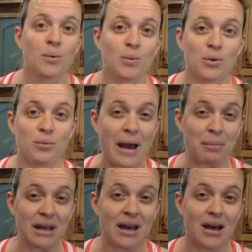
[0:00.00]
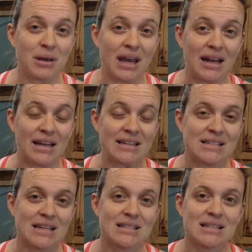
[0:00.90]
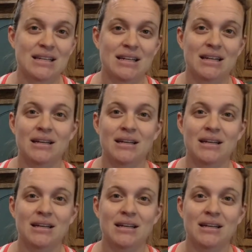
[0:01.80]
We're wrapping up canning season.